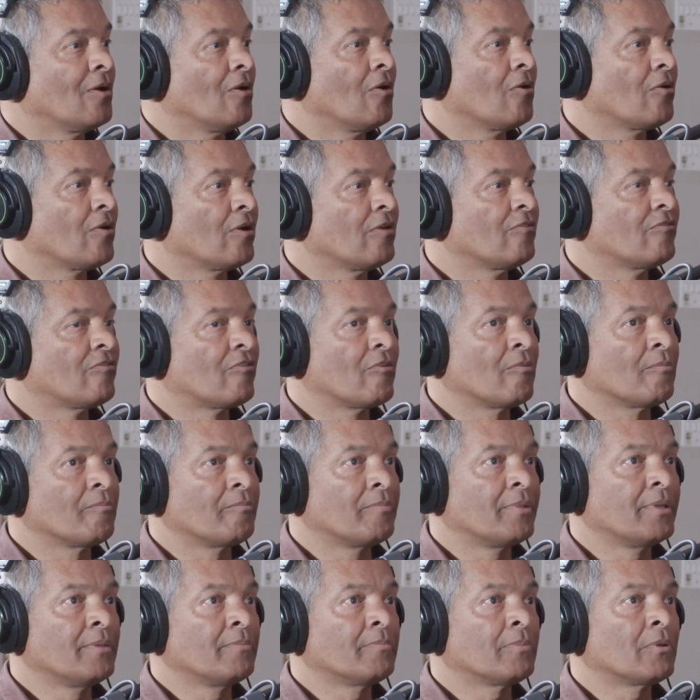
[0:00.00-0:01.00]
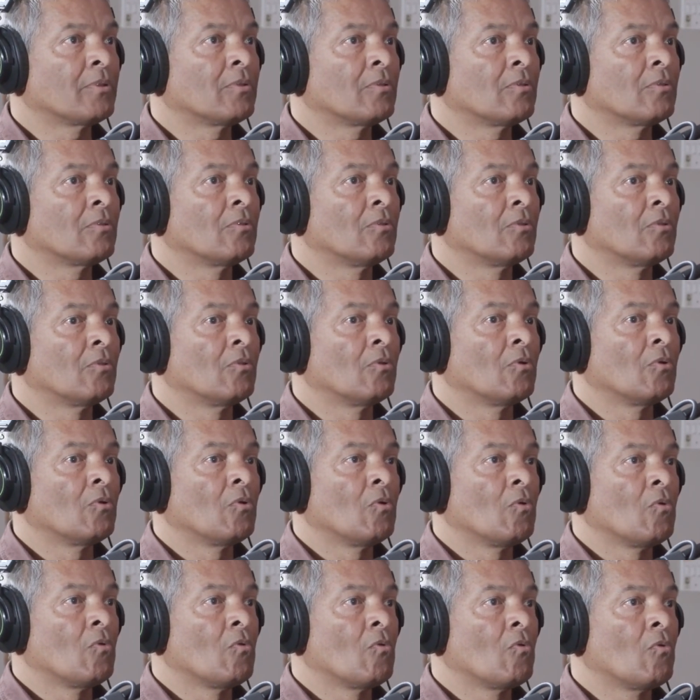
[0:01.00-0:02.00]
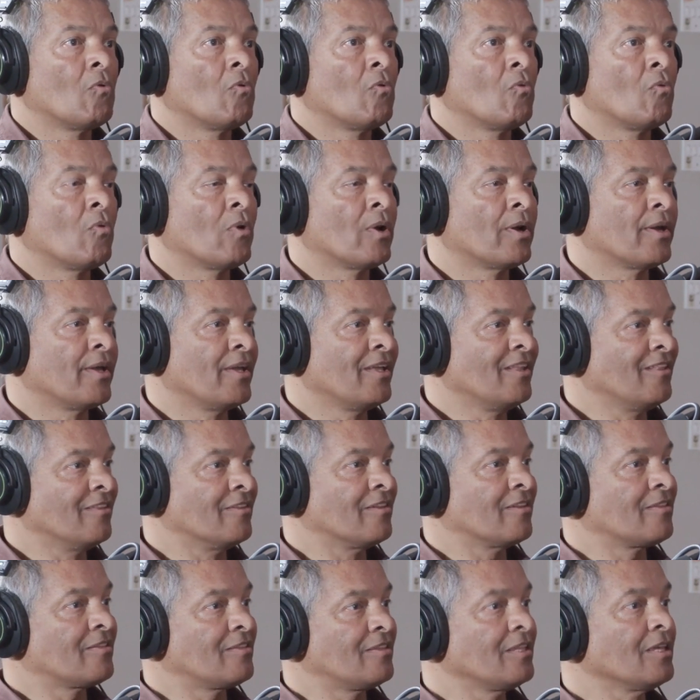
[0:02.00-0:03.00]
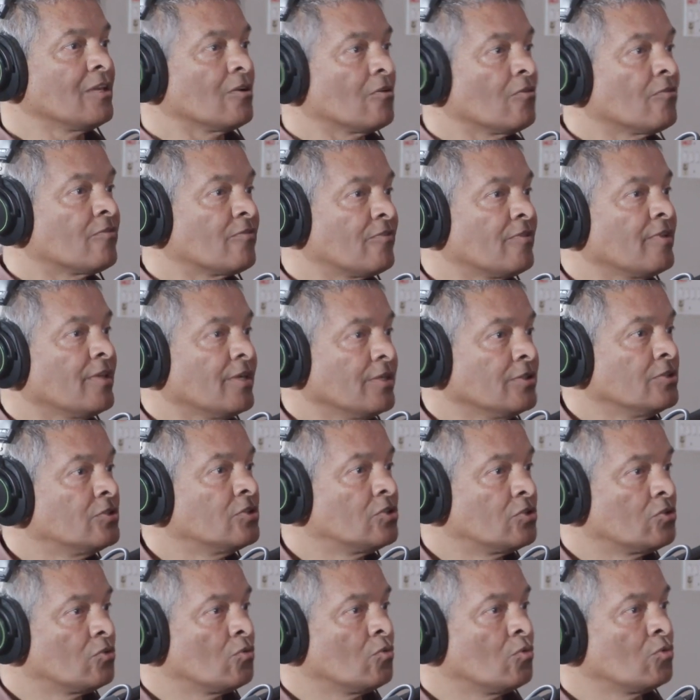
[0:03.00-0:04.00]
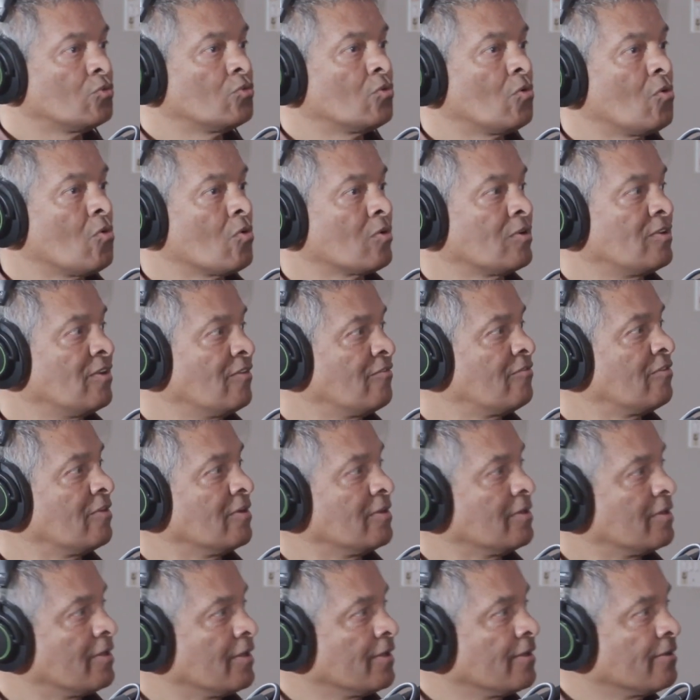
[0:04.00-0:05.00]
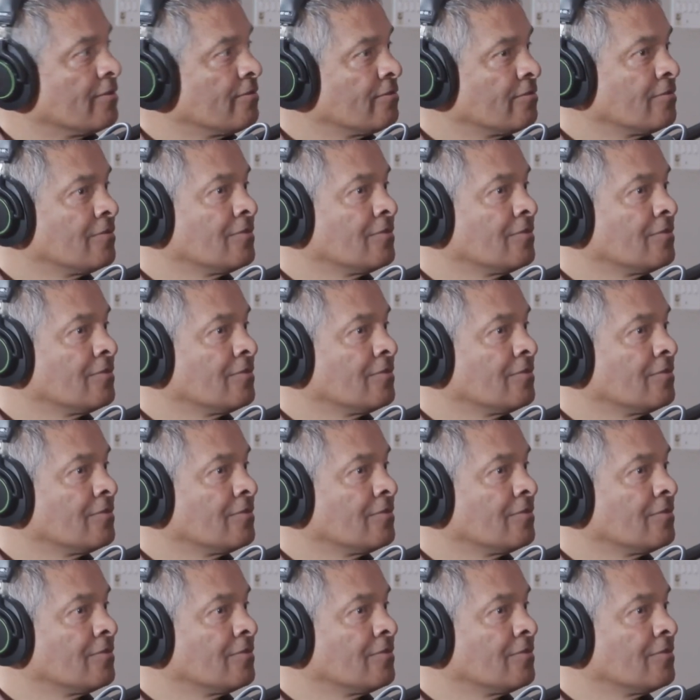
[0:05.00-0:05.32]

Okay, from people who were in the thick of things, who talk differently.